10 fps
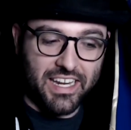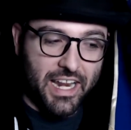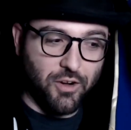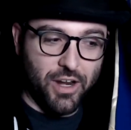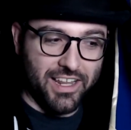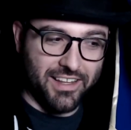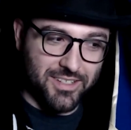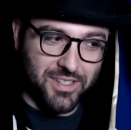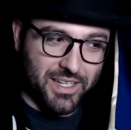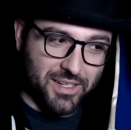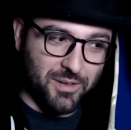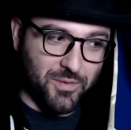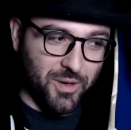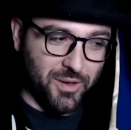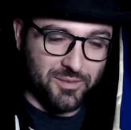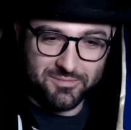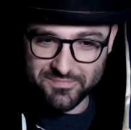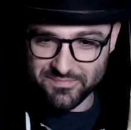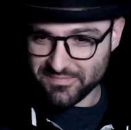Internet. That's all I could afford. I